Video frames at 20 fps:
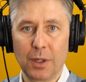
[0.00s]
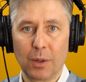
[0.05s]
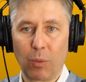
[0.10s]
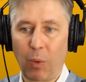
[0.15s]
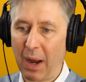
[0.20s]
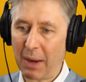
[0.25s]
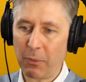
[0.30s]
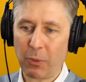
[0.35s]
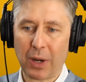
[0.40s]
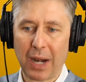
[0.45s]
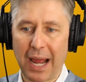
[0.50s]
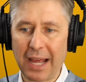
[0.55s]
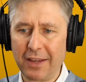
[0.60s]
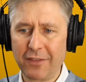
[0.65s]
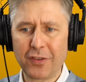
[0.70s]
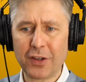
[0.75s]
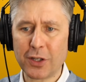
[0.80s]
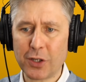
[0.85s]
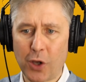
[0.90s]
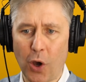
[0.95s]
Why would I
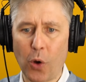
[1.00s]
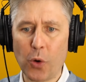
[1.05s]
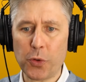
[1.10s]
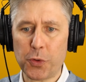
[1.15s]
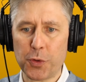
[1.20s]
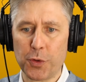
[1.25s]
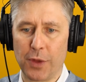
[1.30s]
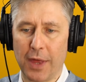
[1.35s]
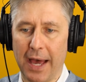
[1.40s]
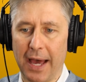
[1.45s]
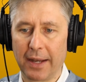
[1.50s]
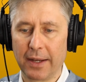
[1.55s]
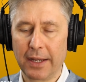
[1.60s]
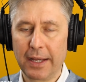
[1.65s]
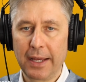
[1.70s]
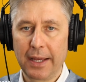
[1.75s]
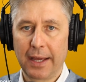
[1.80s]
even go through that?